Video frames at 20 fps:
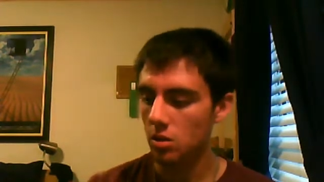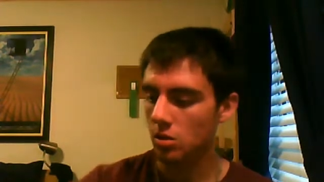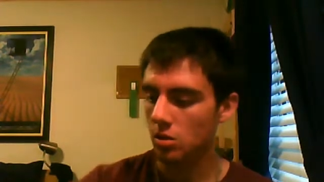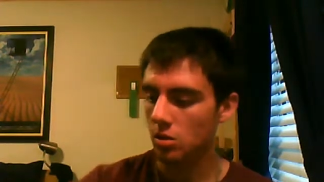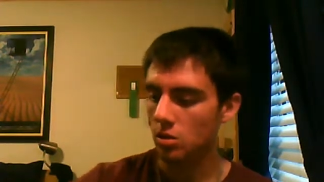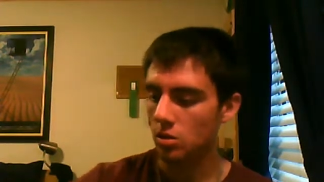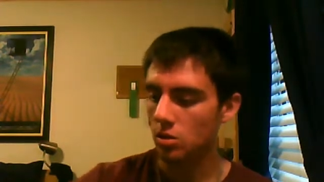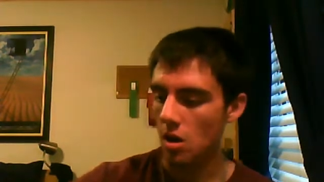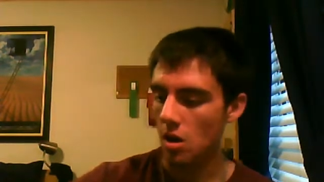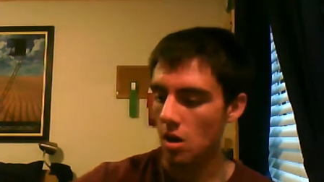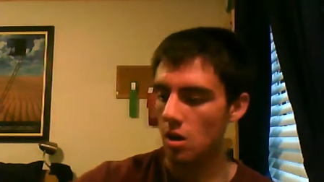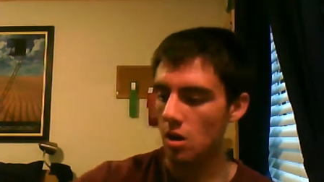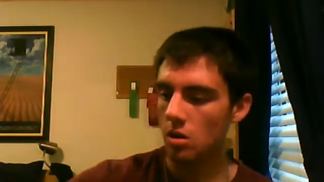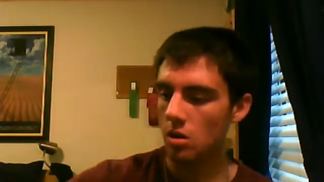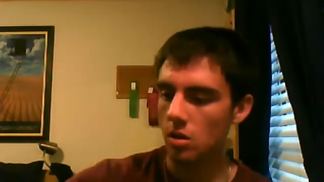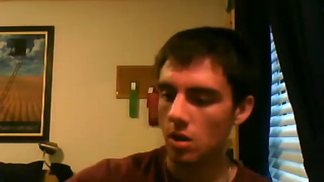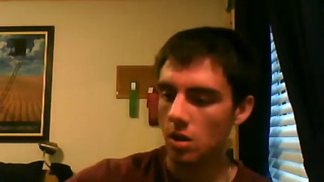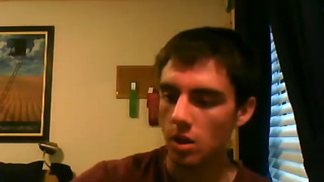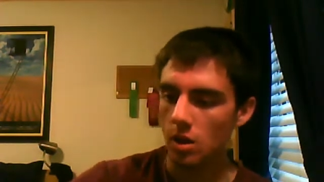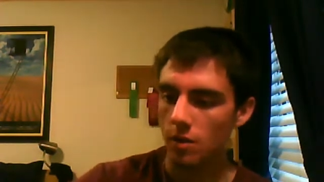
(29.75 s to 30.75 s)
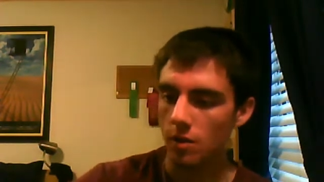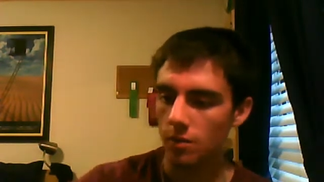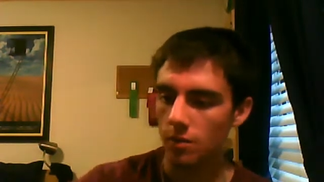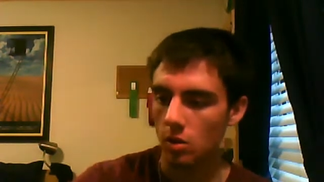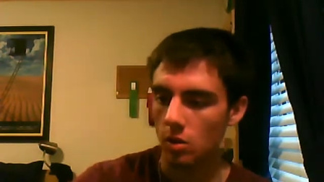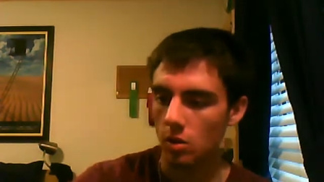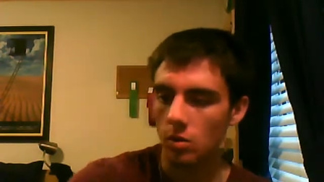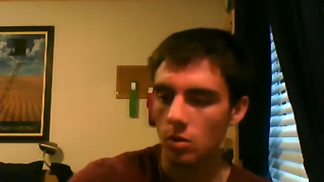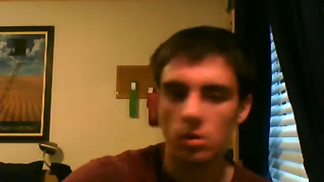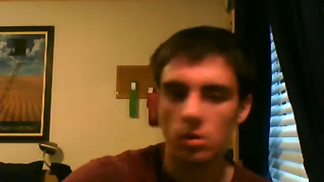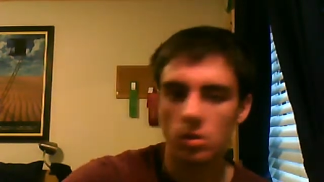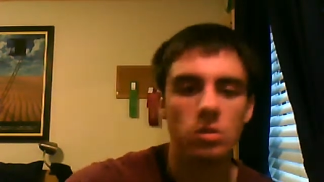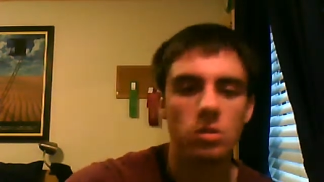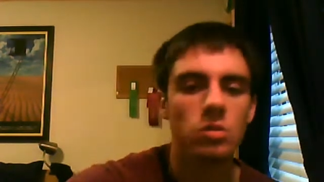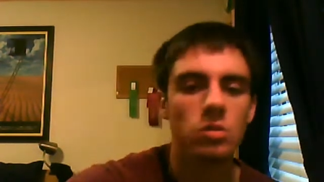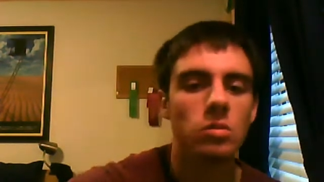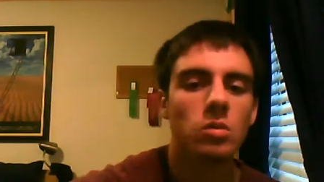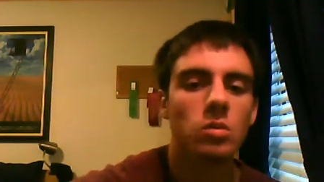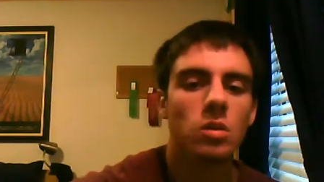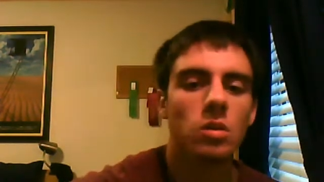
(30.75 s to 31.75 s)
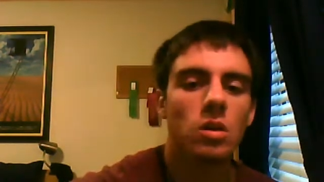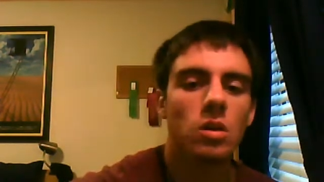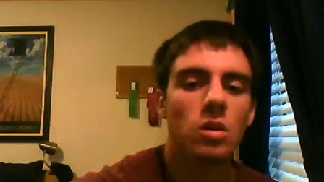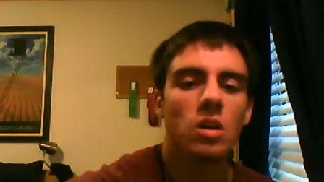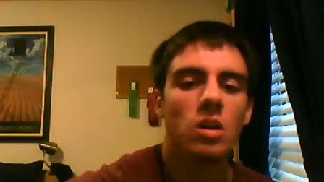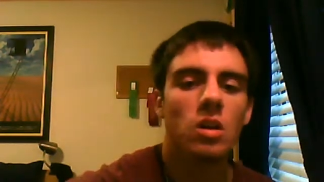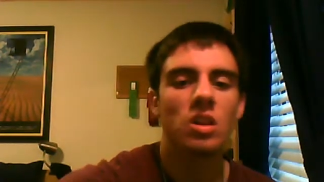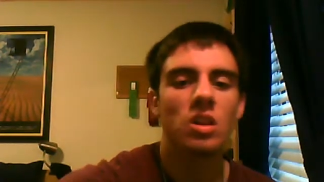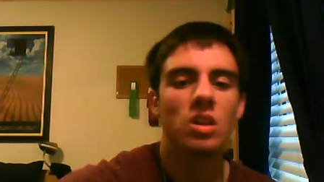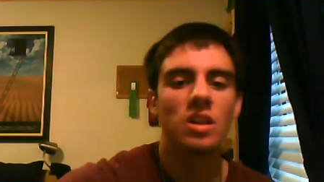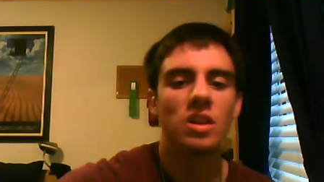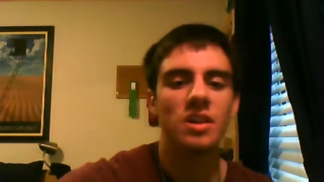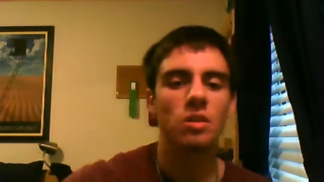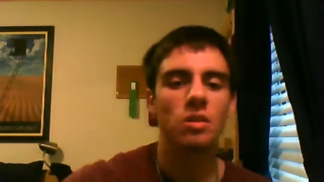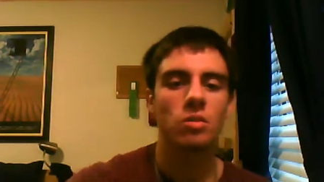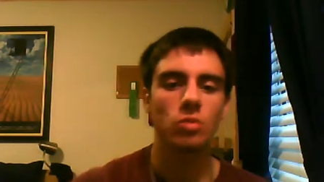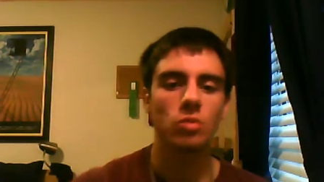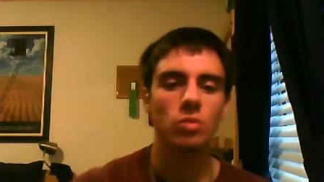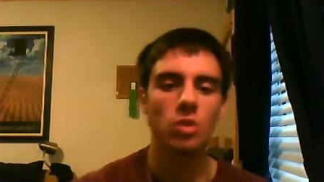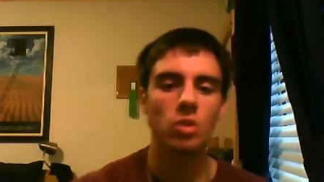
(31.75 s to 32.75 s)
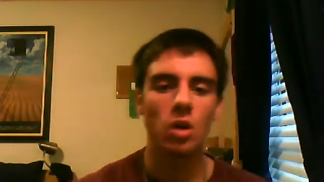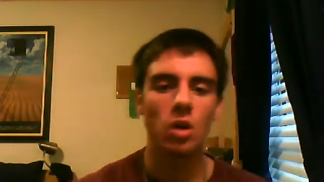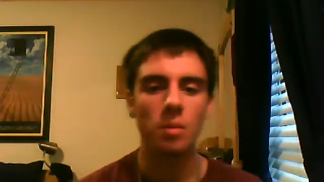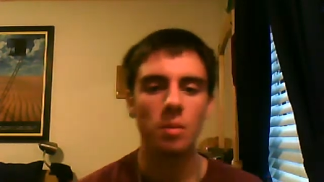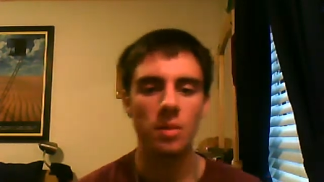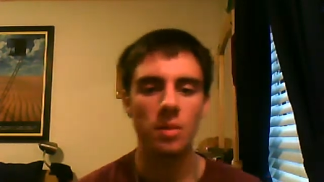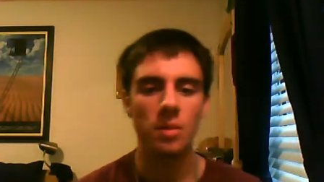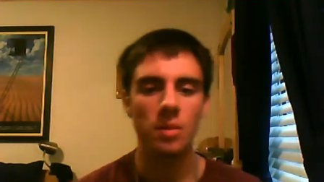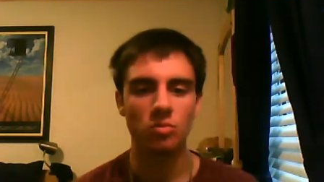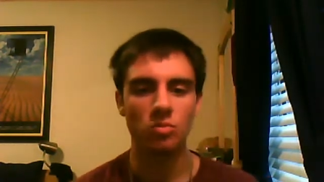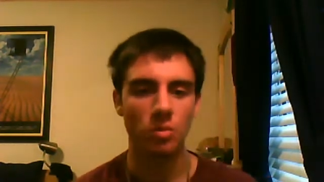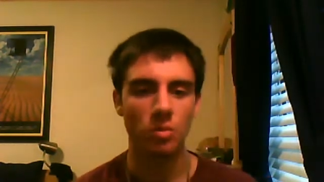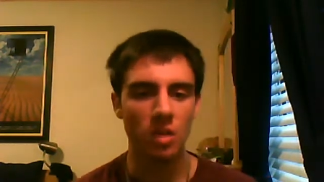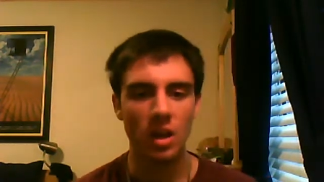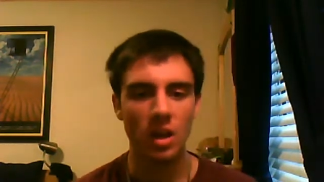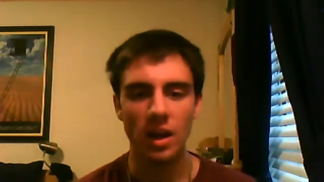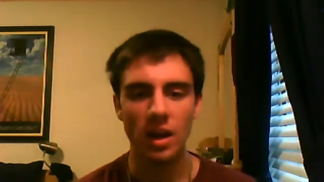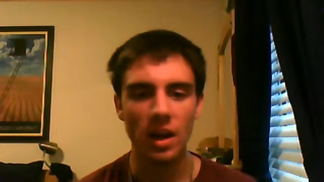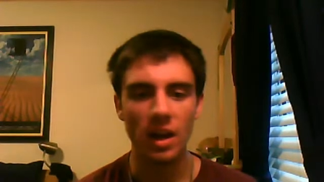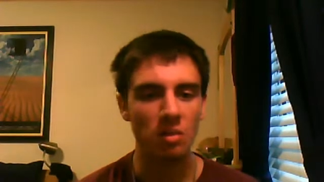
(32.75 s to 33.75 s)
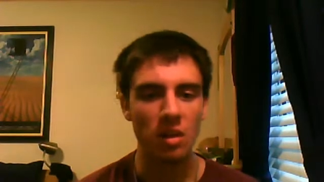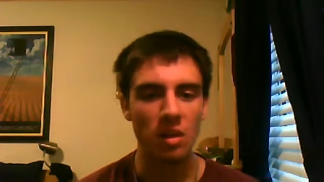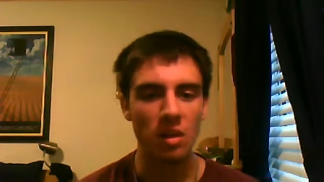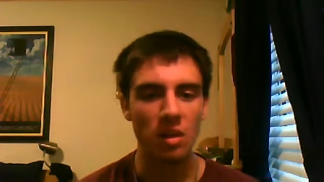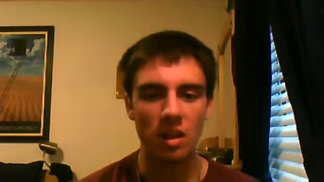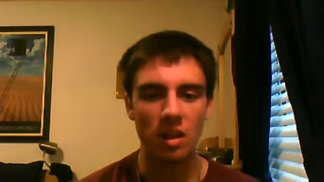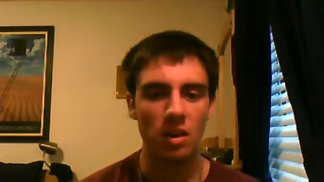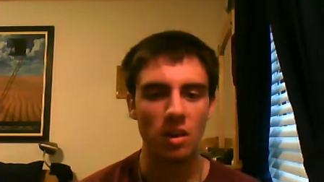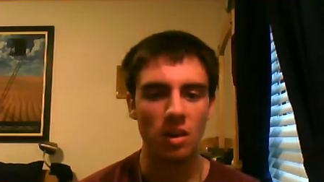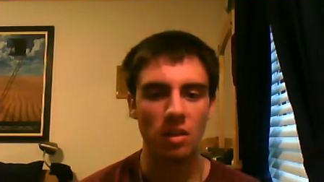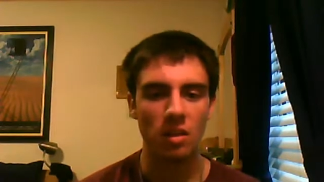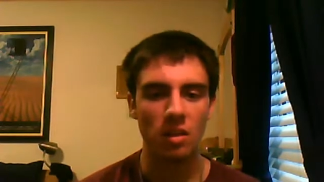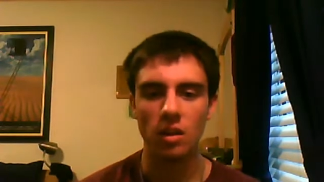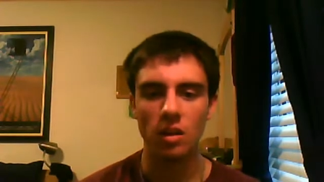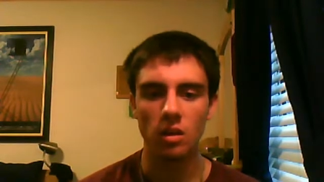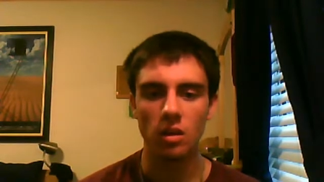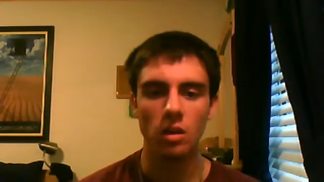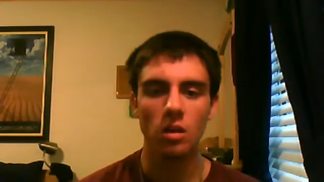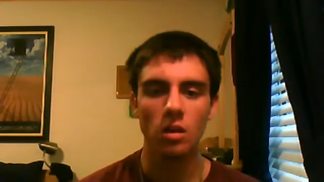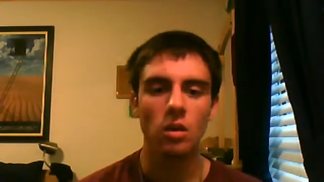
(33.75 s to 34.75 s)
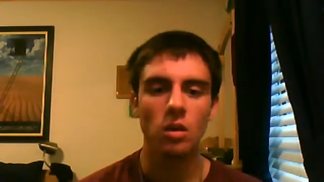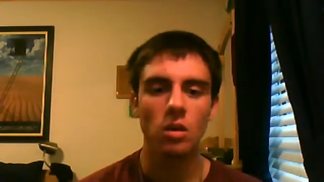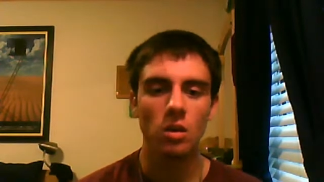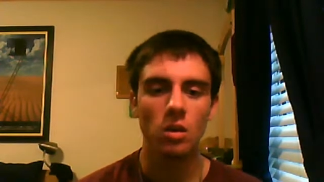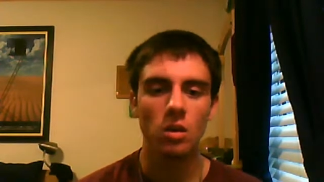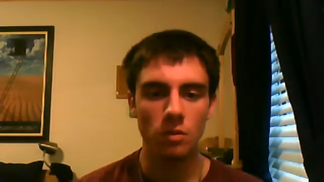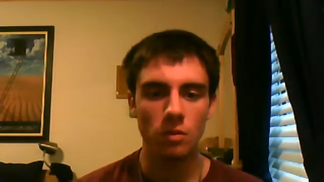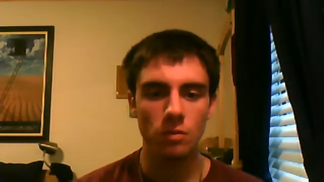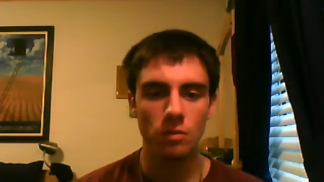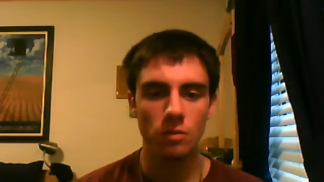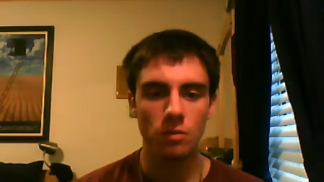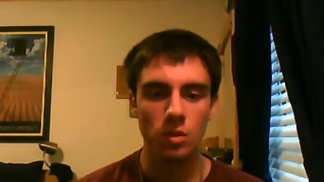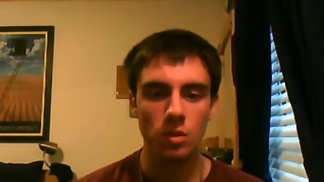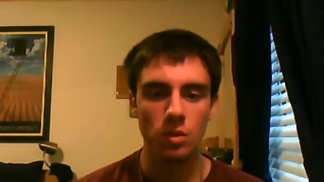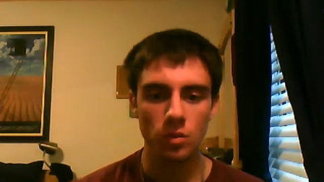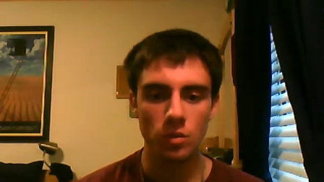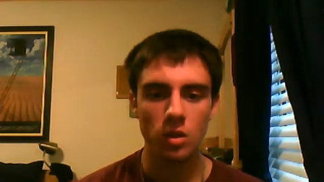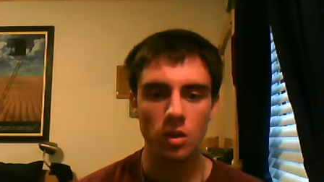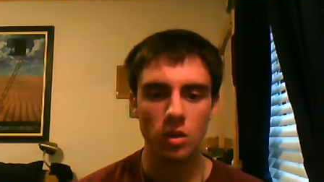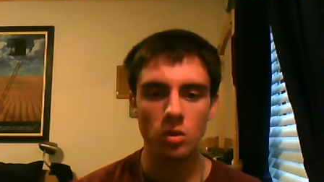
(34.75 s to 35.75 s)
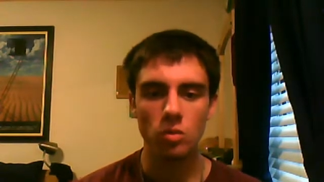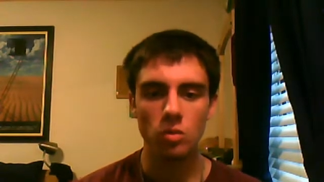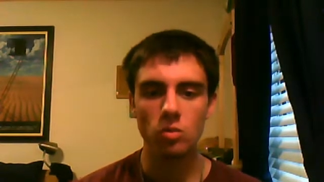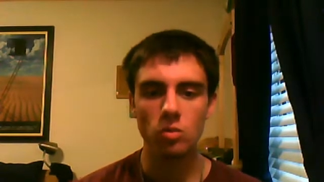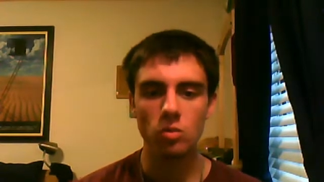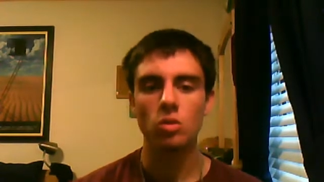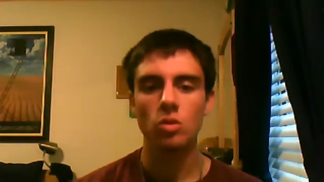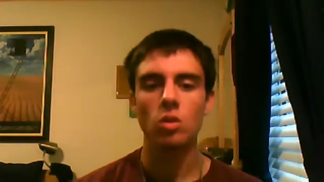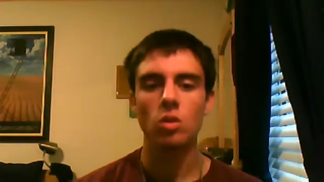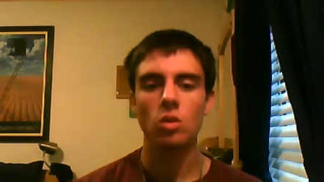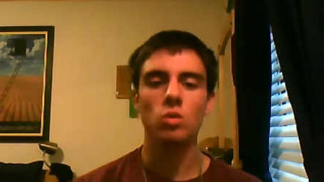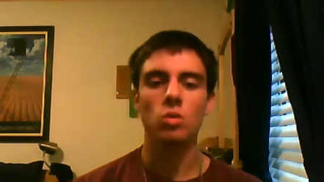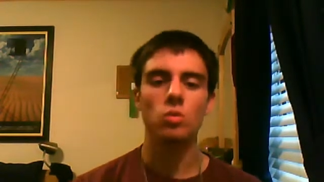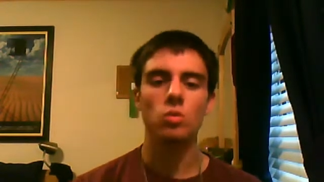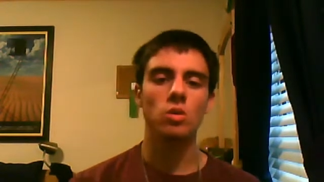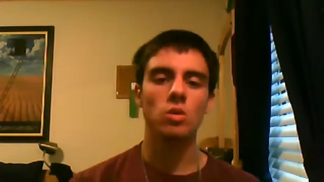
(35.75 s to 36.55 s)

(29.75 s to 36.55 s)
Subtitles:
yeah, and if y'all want to like comment, reply, that kind of thing, feel free to do so.